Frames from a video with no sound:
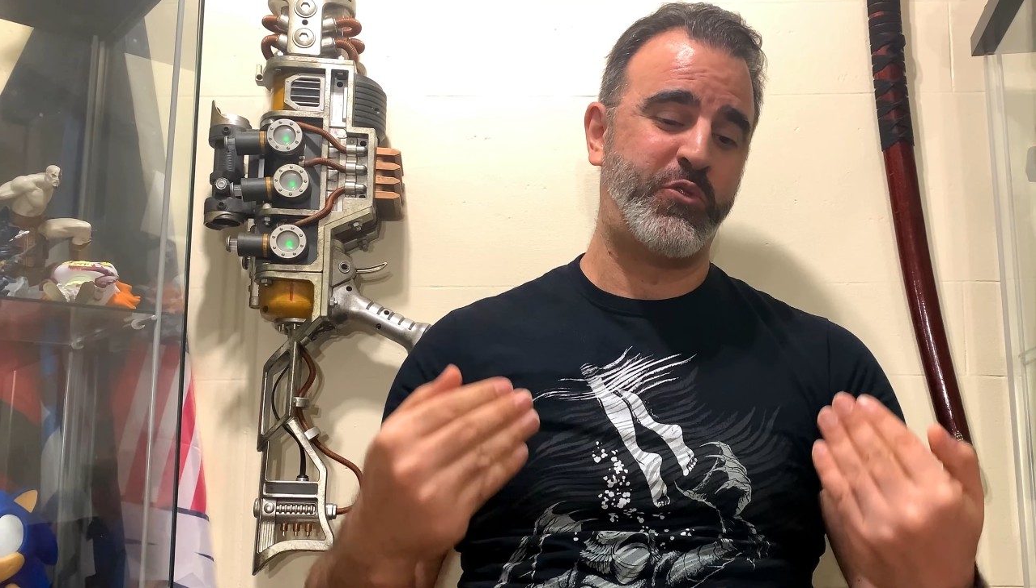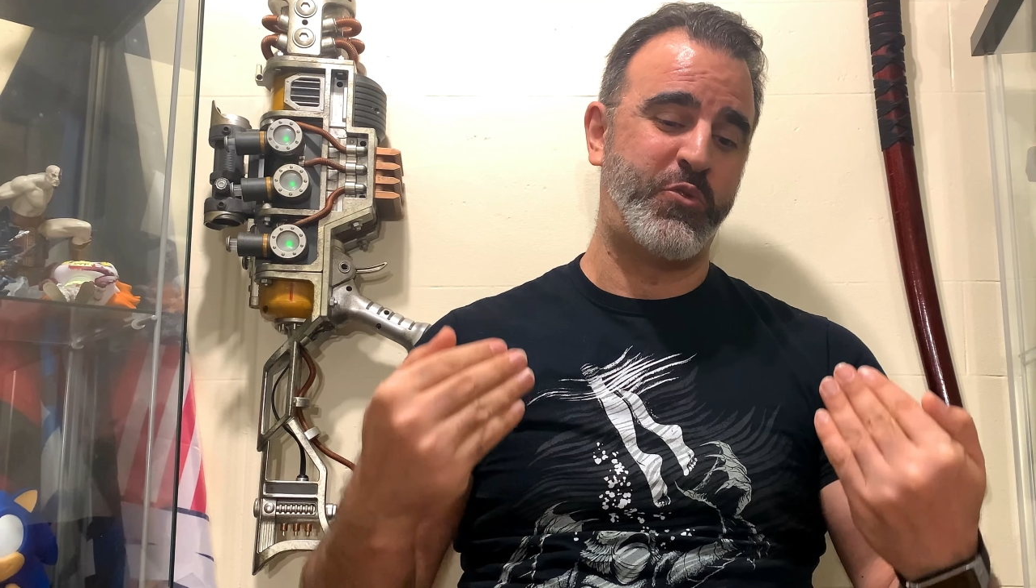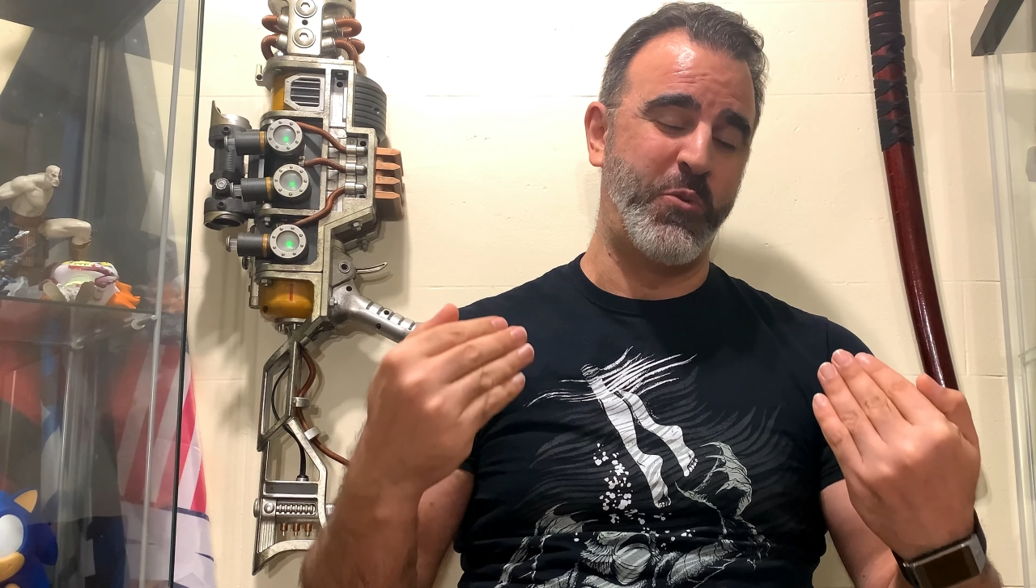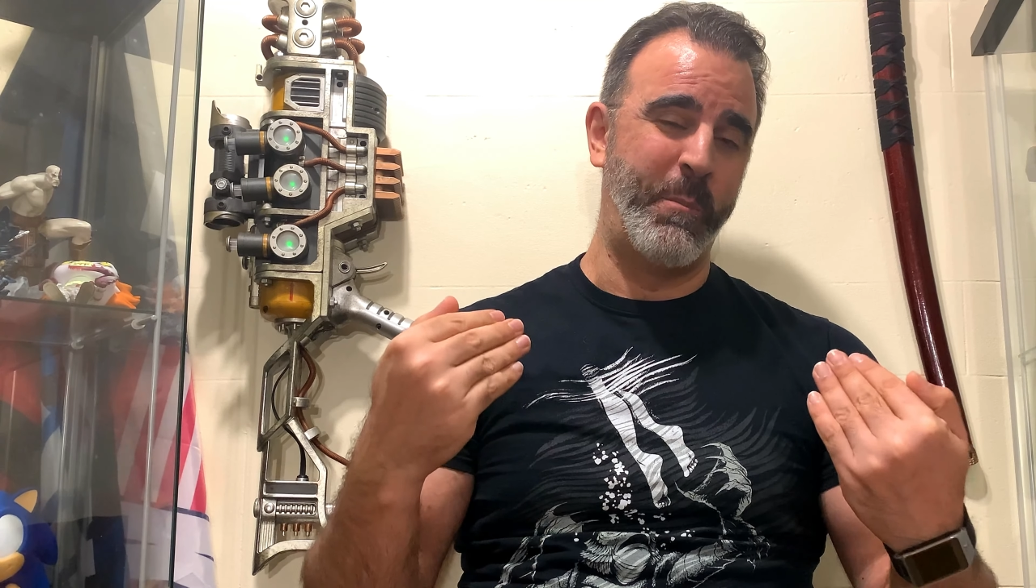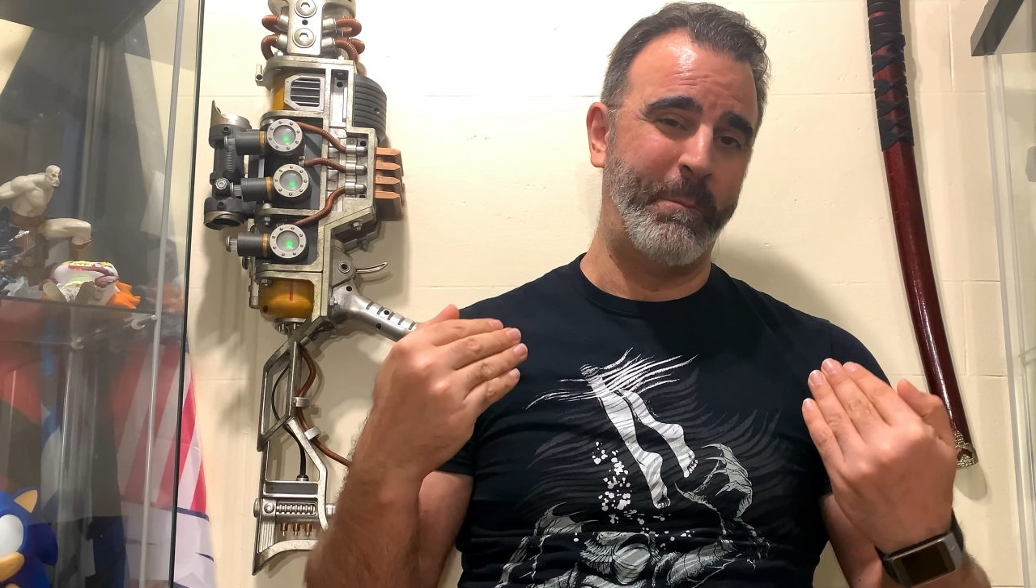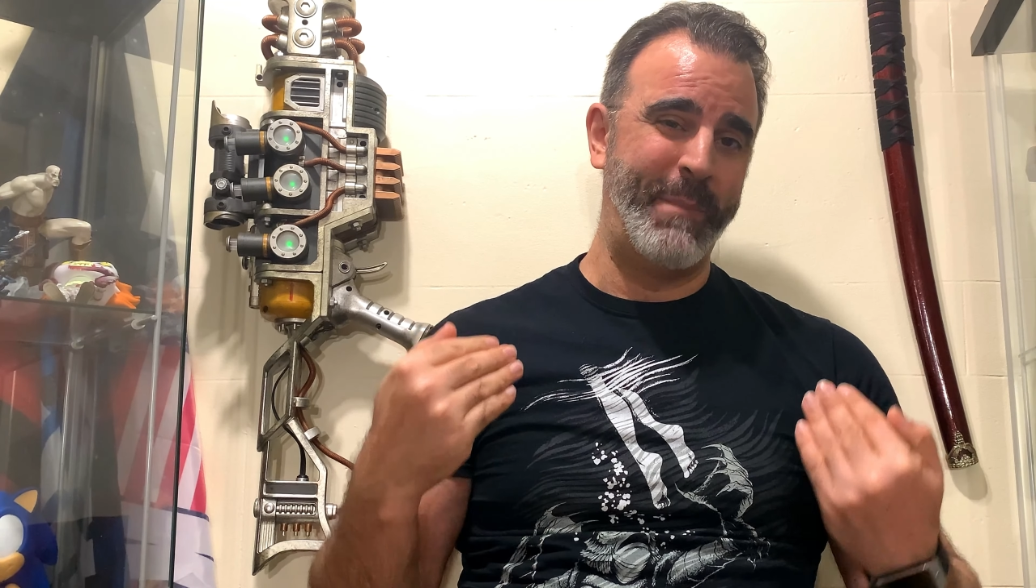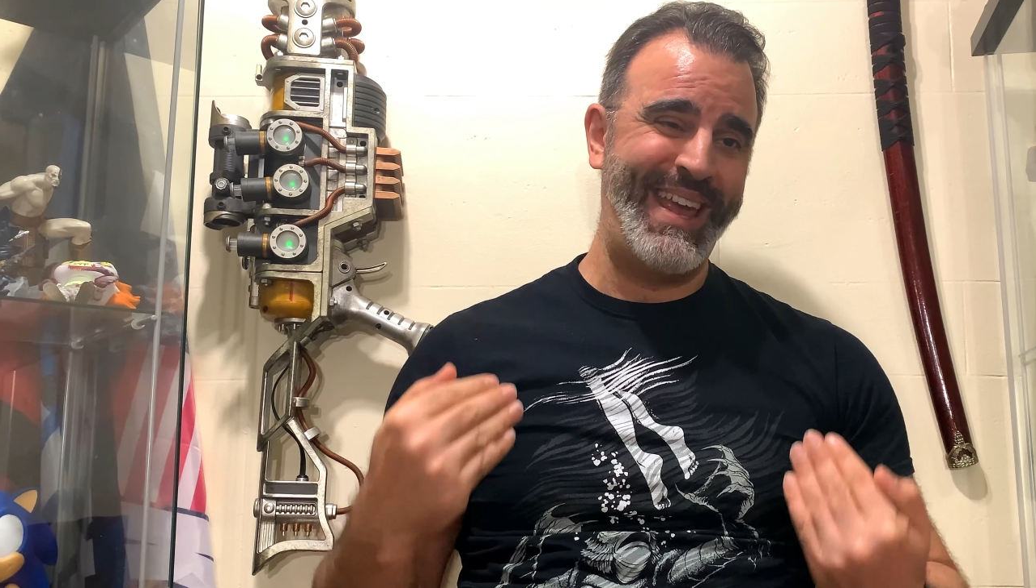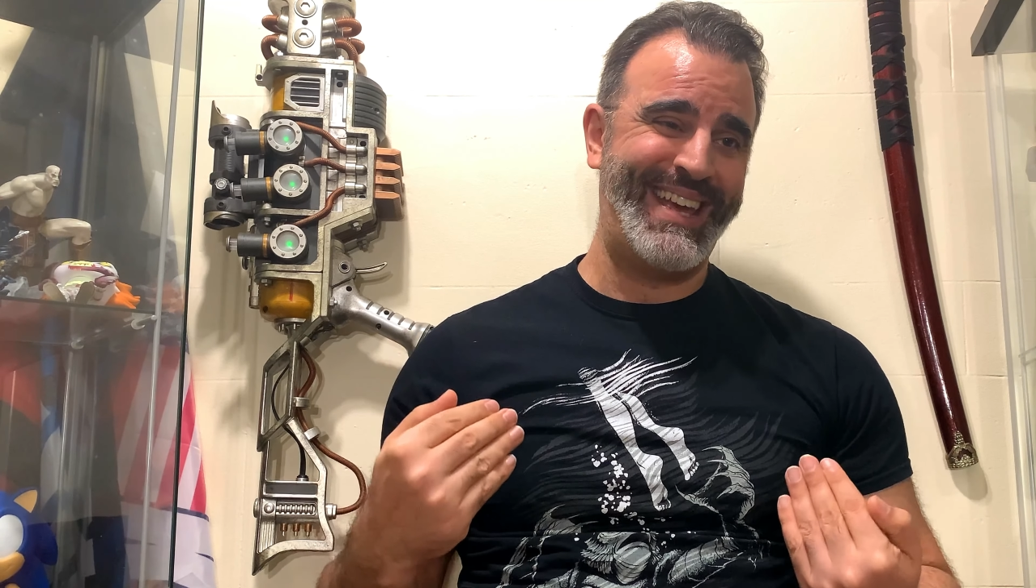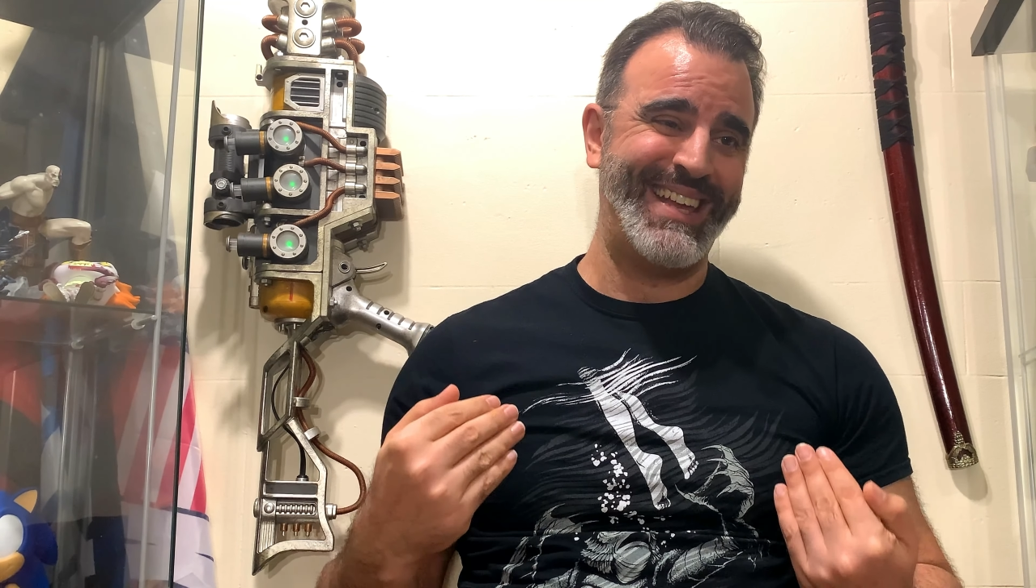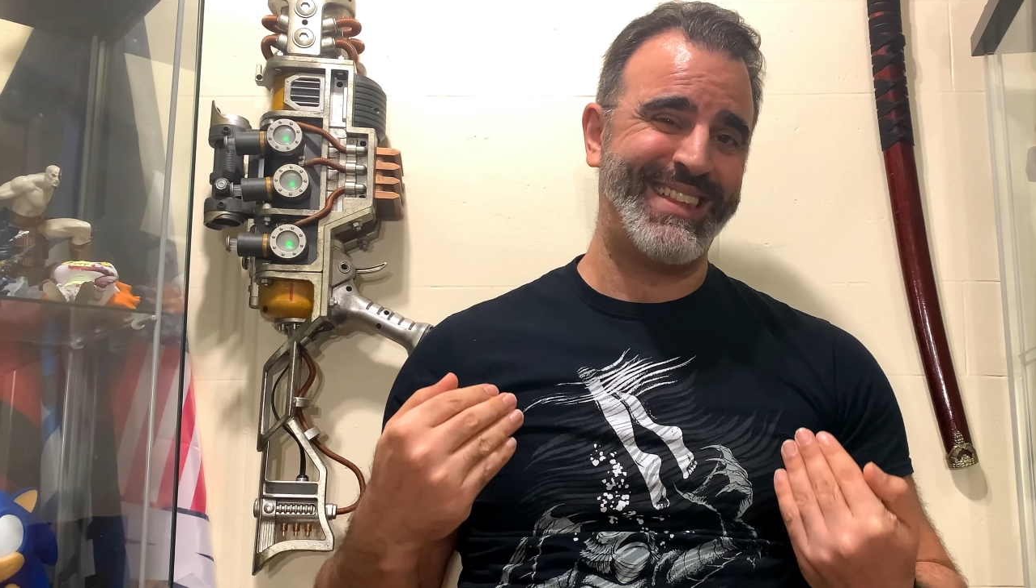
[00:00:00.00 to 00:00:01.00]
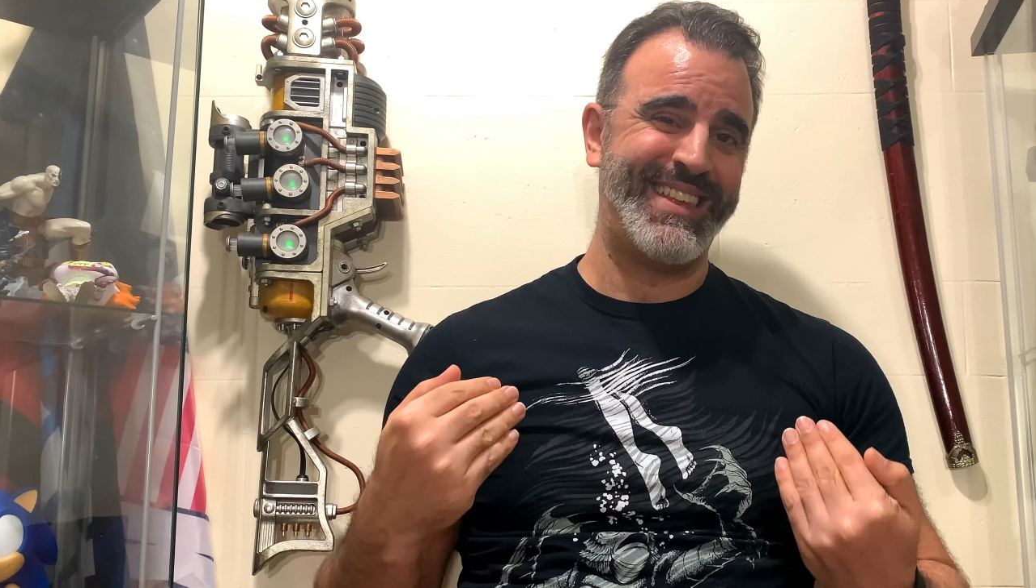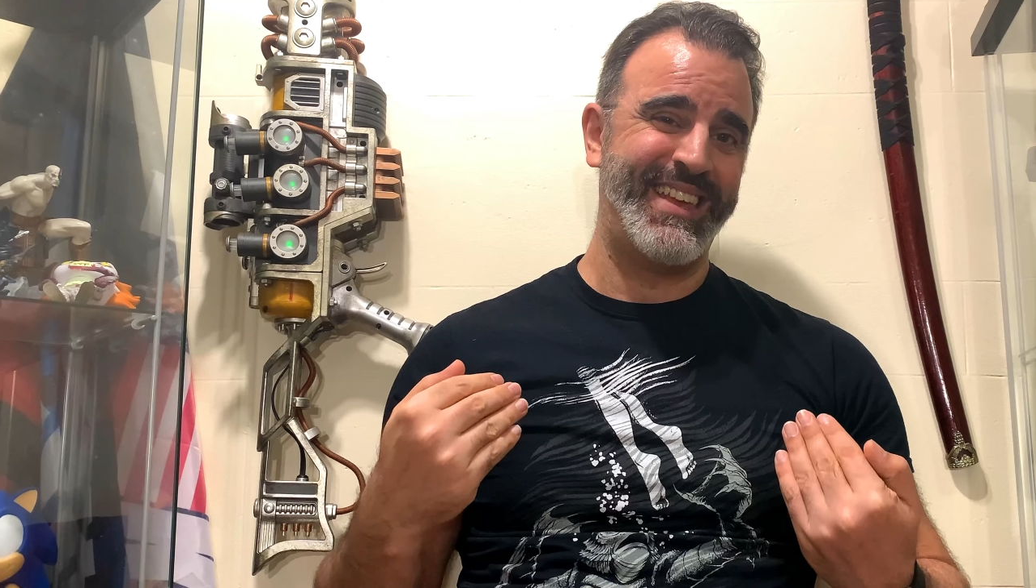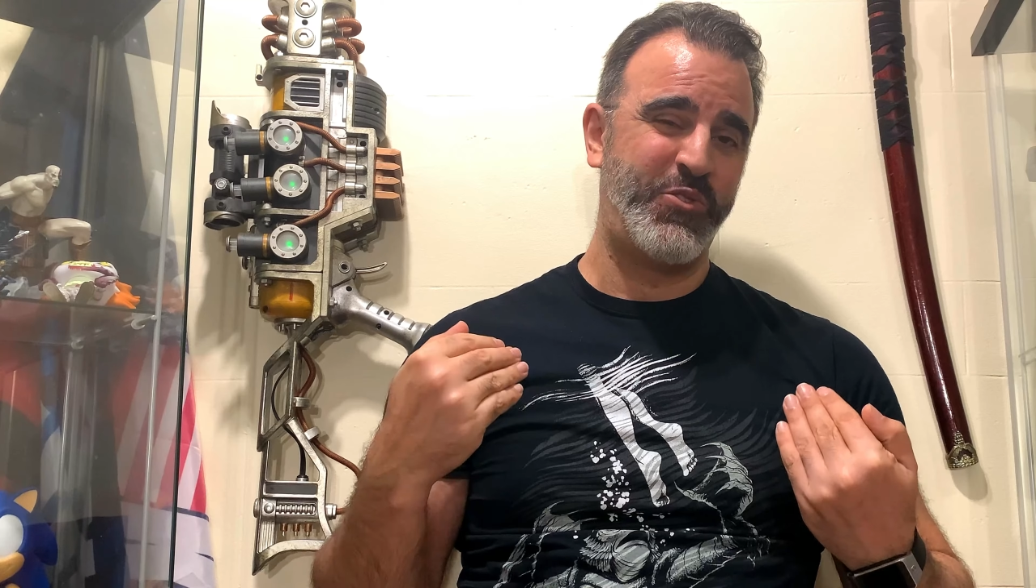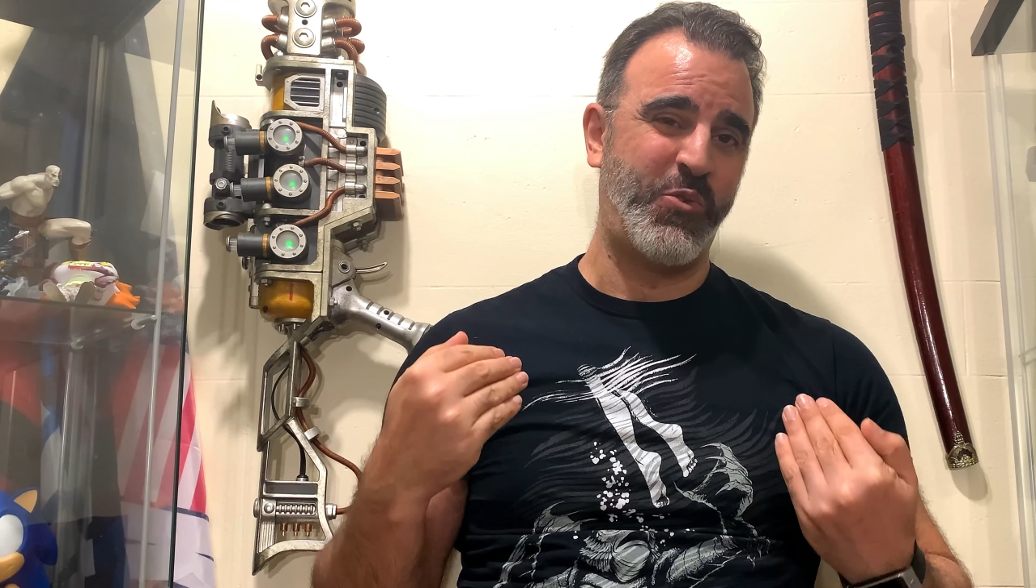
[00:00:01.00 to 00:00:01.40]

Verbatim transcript: to make it